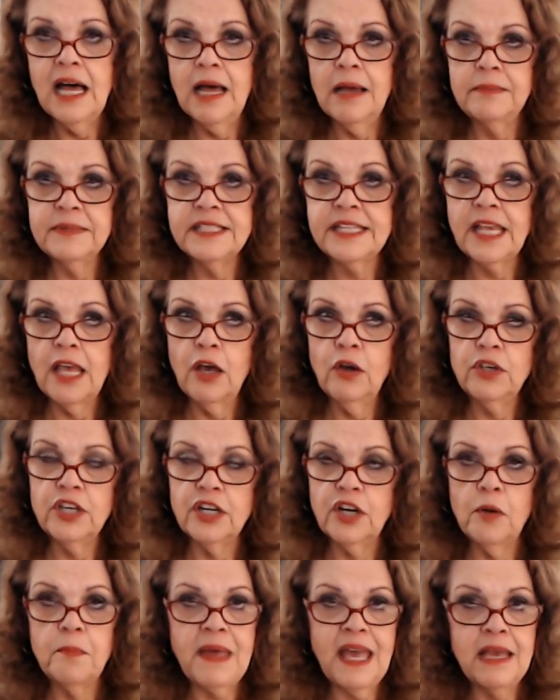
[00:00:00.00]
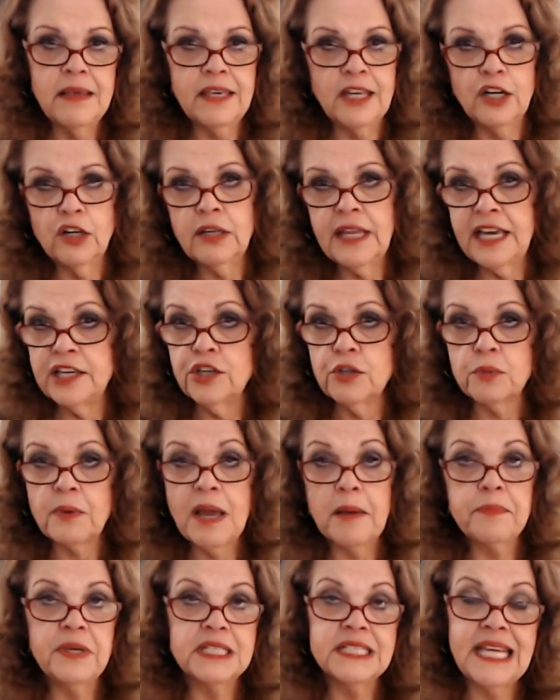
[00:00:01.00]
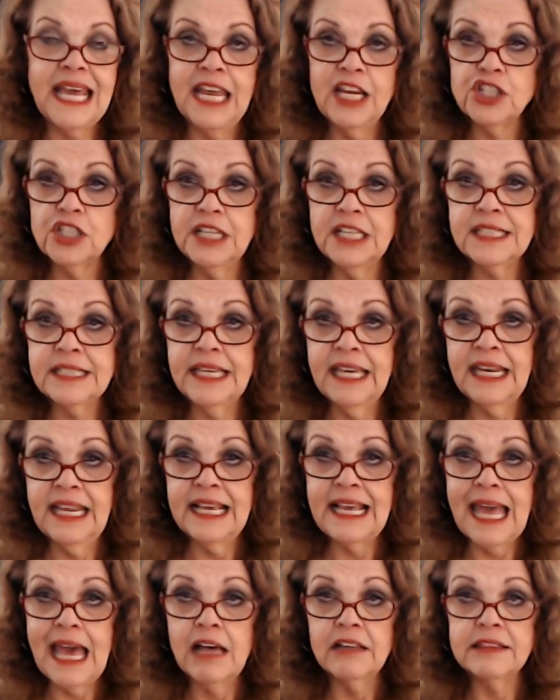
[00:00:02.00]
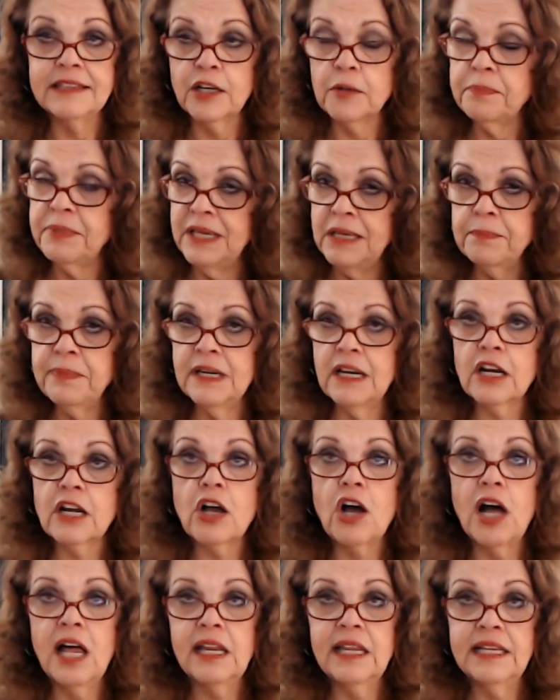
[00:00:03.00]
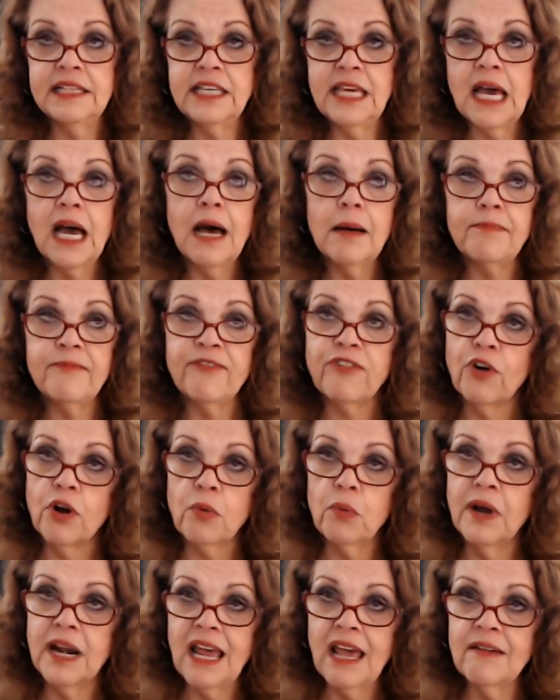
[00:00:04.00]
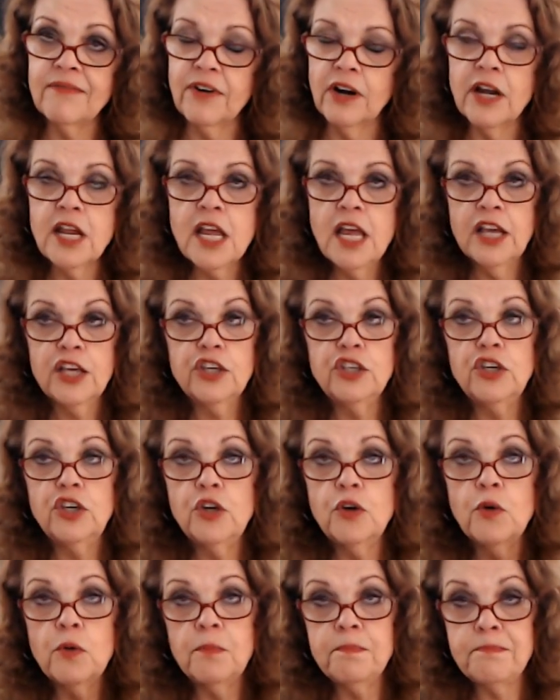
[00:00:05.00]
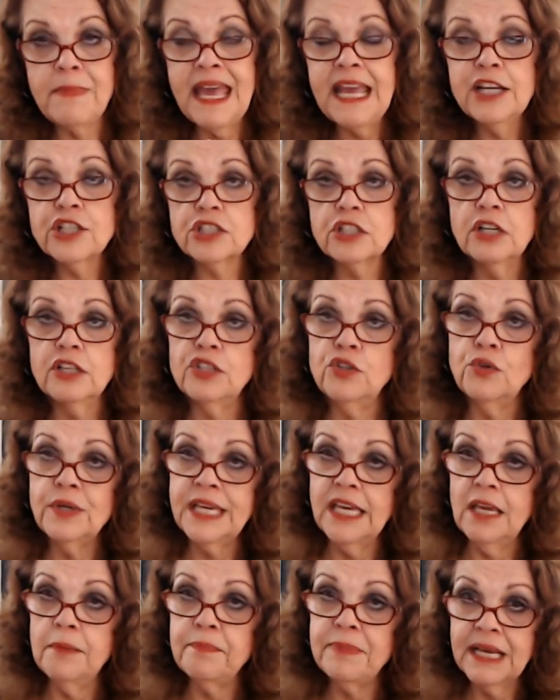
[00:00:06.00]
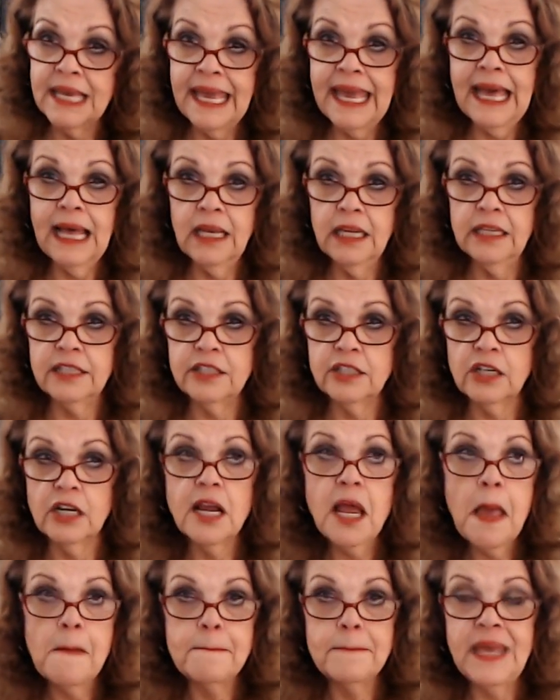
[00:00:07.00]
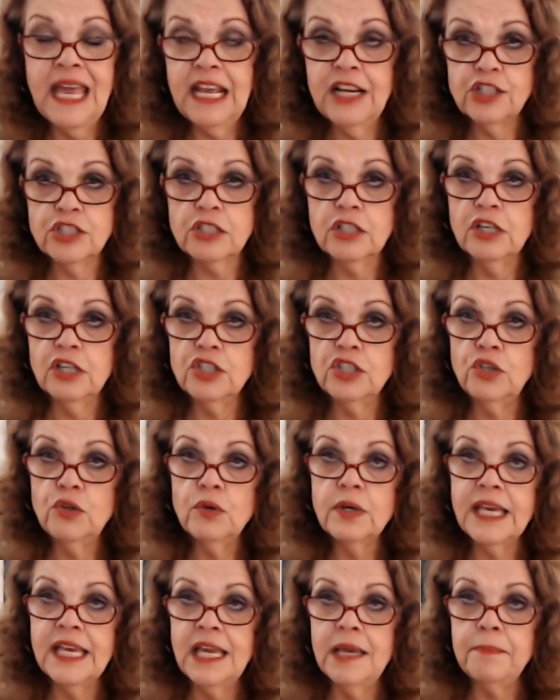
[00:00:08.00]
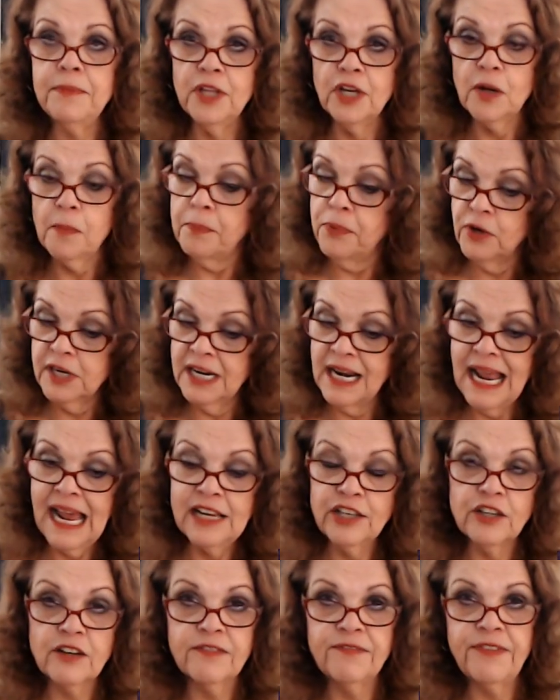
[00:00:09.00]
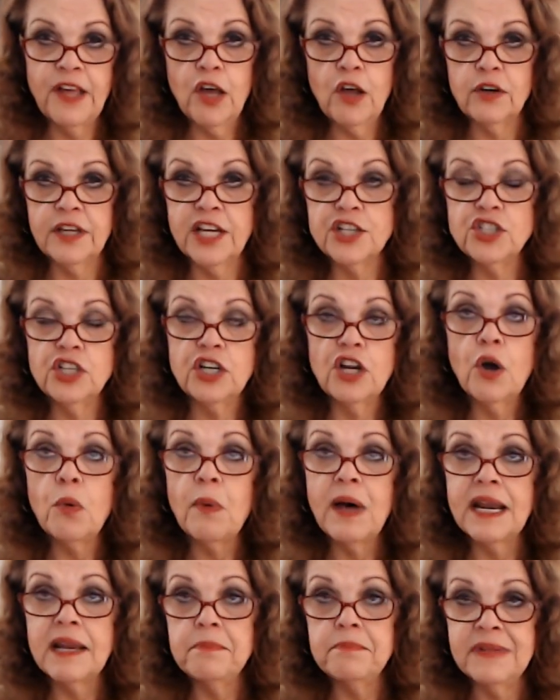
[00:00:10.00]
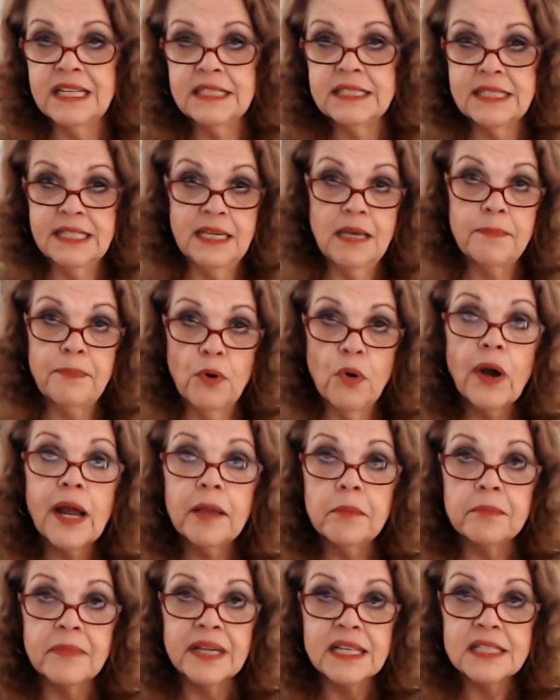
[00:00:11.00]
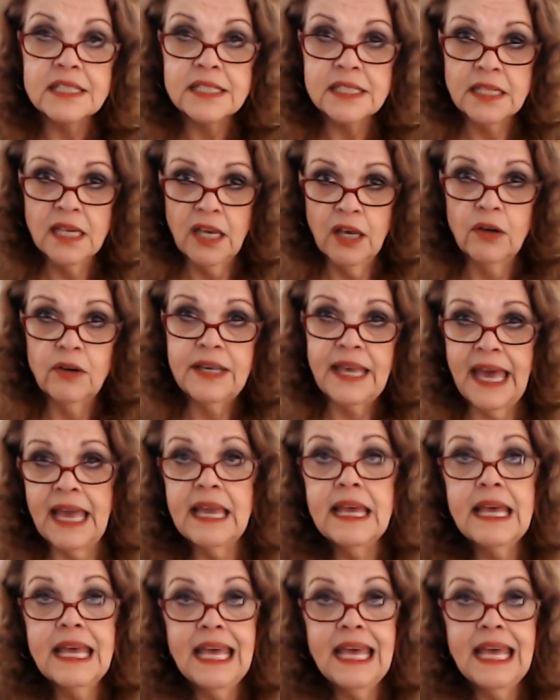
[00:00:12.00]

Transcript: So, you know, like your reputation is getting out there. People are calling you up for whatever. You make sure you keep a calendar. Make sure you keep, you know, put it on your phone because you don't want to miss the appointments. Okay.